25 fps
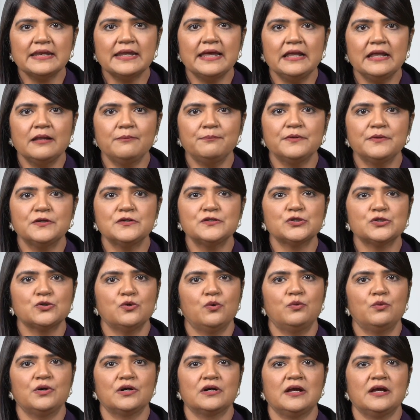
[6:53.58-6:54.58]
help you to
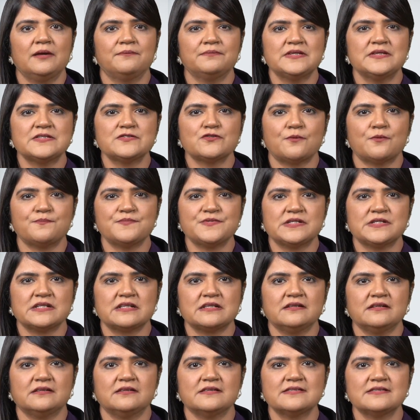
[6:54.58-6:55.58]
overcome these
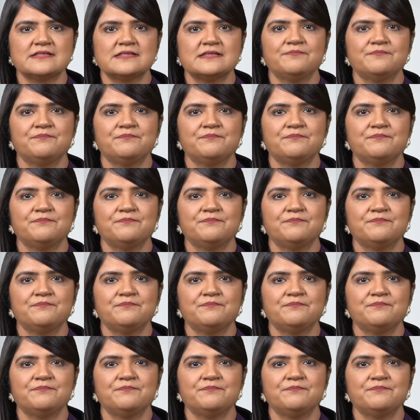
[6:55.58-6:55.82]
obstacles.